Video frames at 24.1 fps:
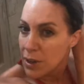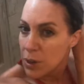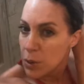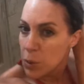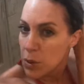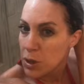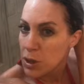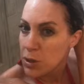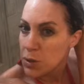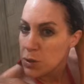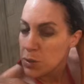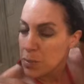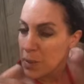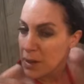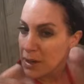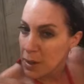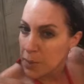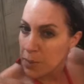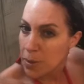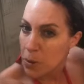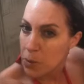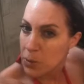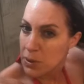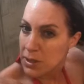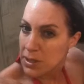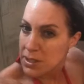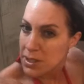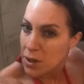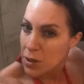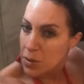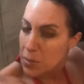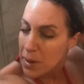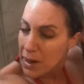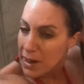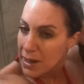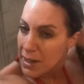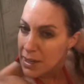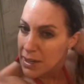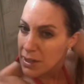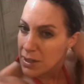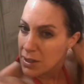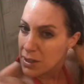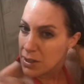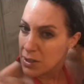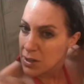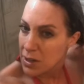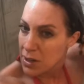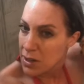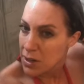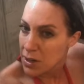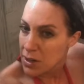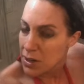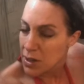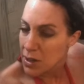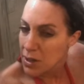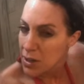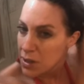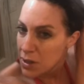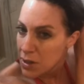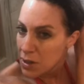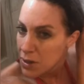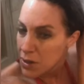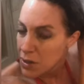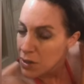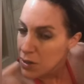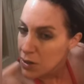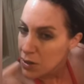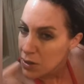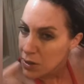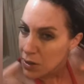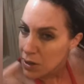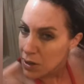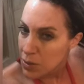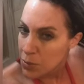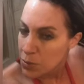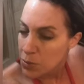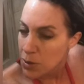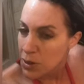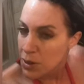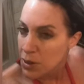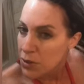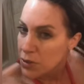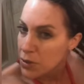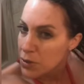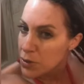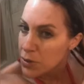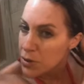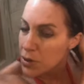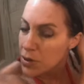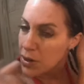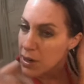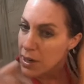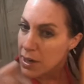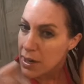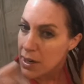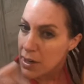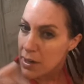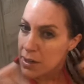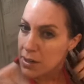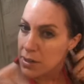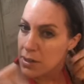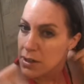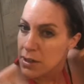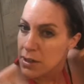where you'd make a ponytail back here and run it through your hair.